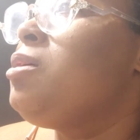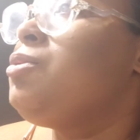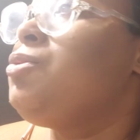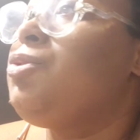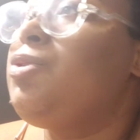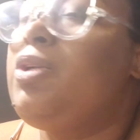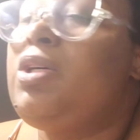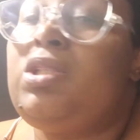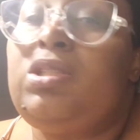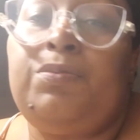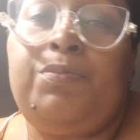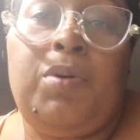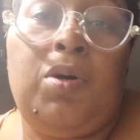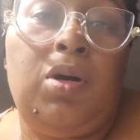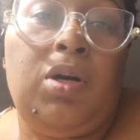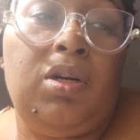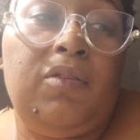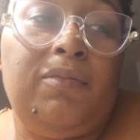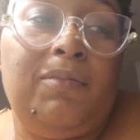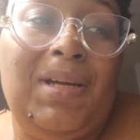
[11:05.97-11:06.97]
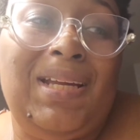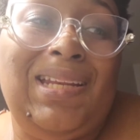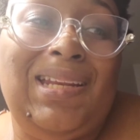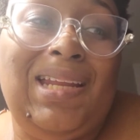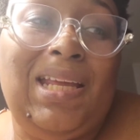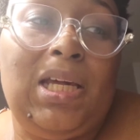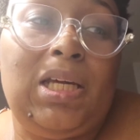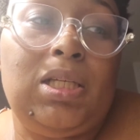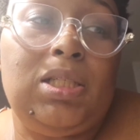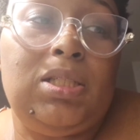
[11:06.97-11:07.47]
So that's part of my
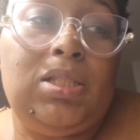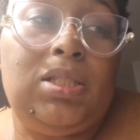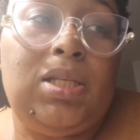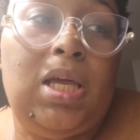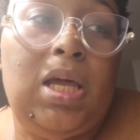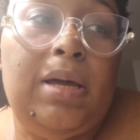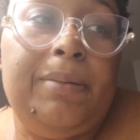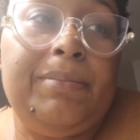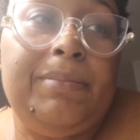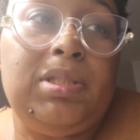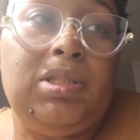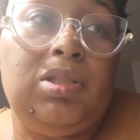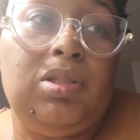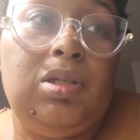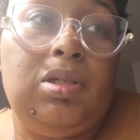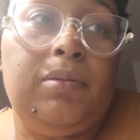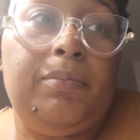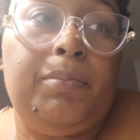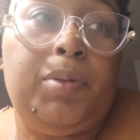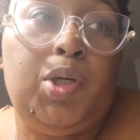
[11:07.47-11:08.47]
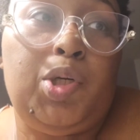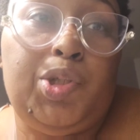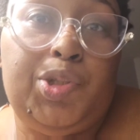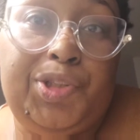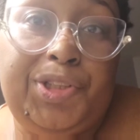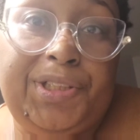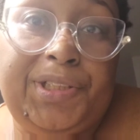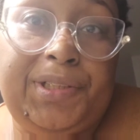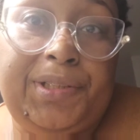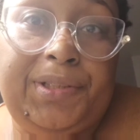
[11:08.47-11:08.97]
next Amazon
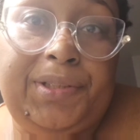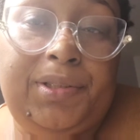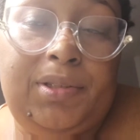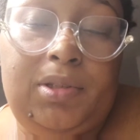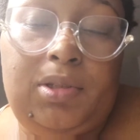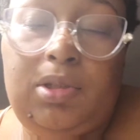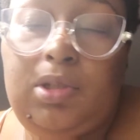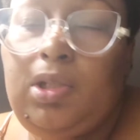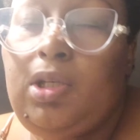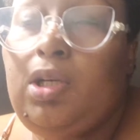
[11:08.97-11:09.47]
purchase.